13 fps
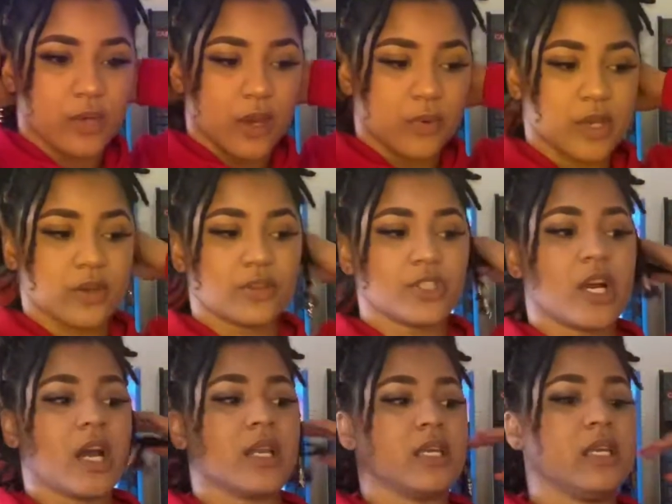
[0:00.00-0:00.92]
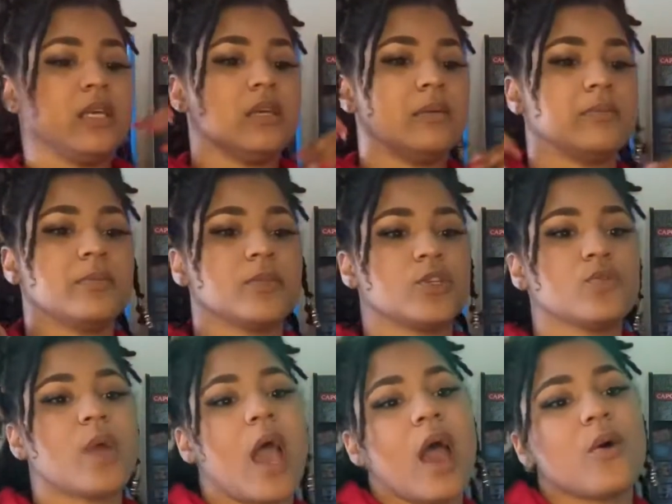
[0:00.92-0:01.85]
And we're gonna try to keep
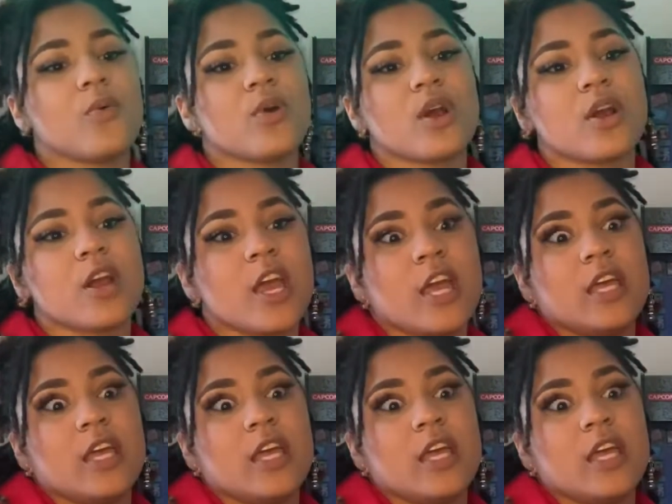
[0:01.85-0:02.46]
to our